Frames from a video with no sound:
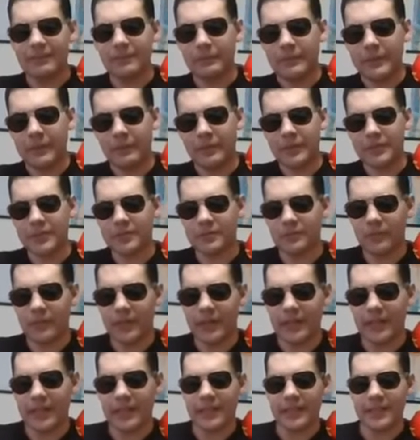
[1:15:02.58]
people just
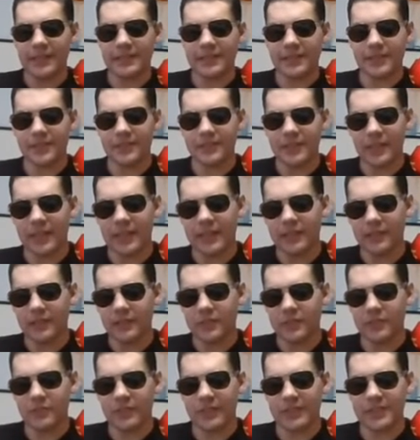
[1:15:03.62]
wanted an excuse to get to
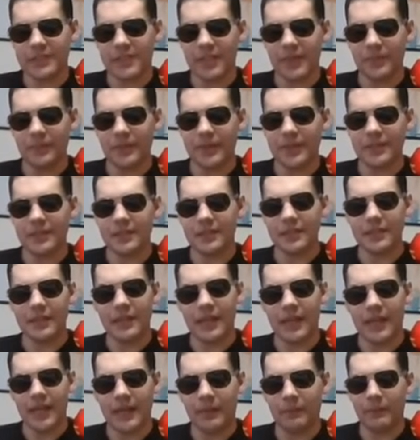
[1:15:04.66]
dress up and
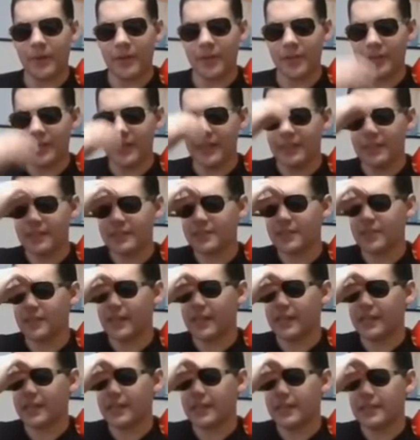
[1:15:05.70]
uh, party. So
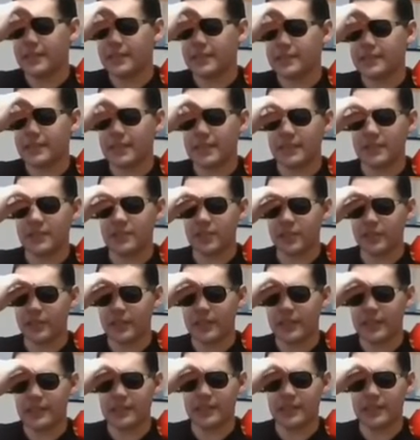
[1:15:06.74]
that it just kind of started as